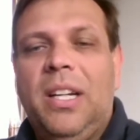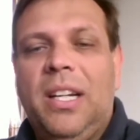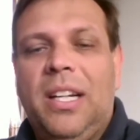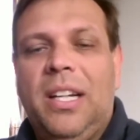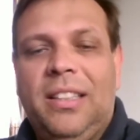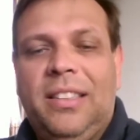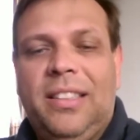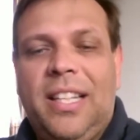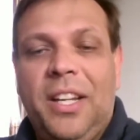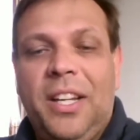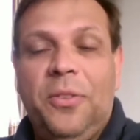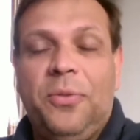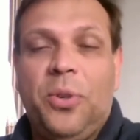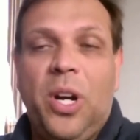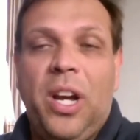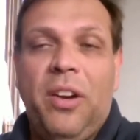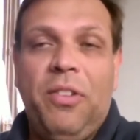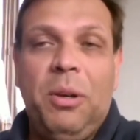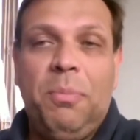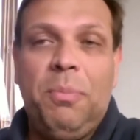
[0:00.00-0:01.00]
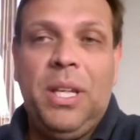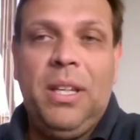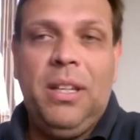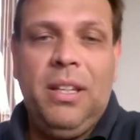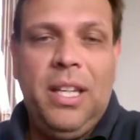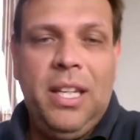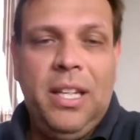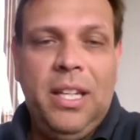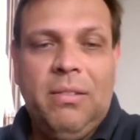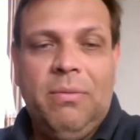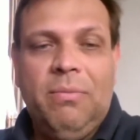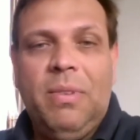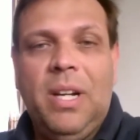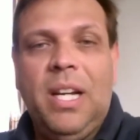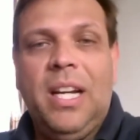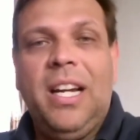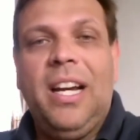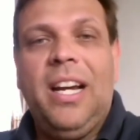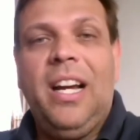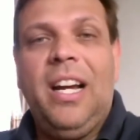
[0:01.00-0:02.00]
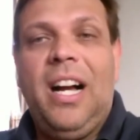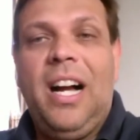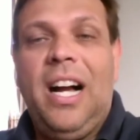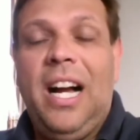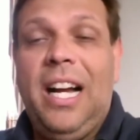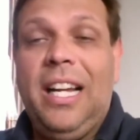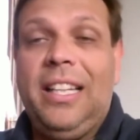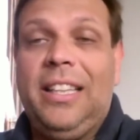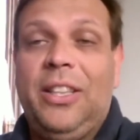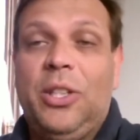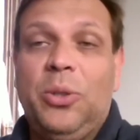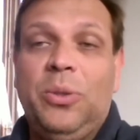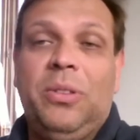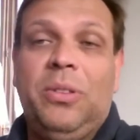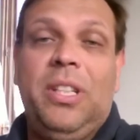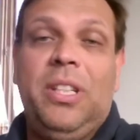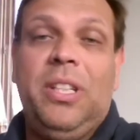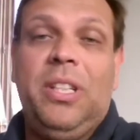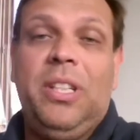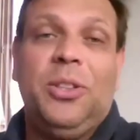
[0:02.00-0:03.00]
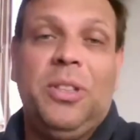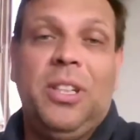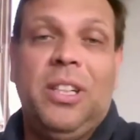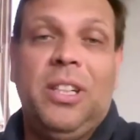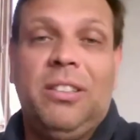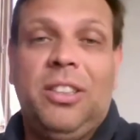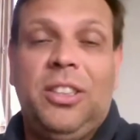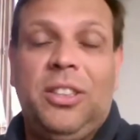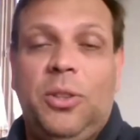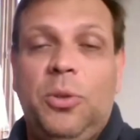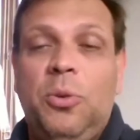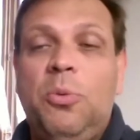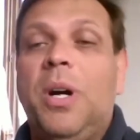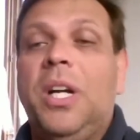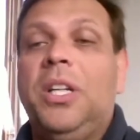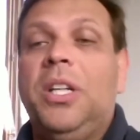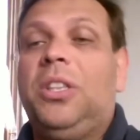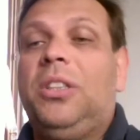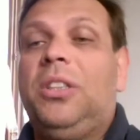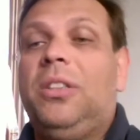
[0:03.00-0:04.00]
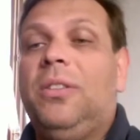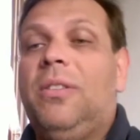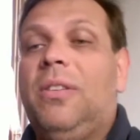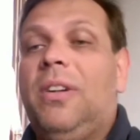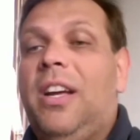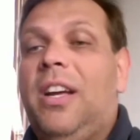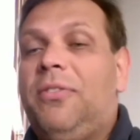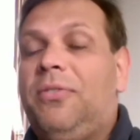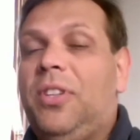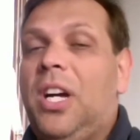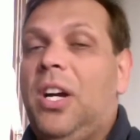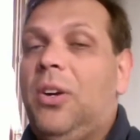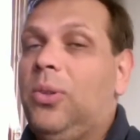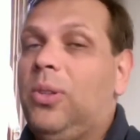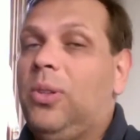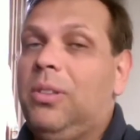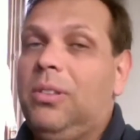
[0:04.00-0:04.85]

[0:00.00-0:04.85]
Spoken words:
Thank you for having me here. I don't think so there's too much to left out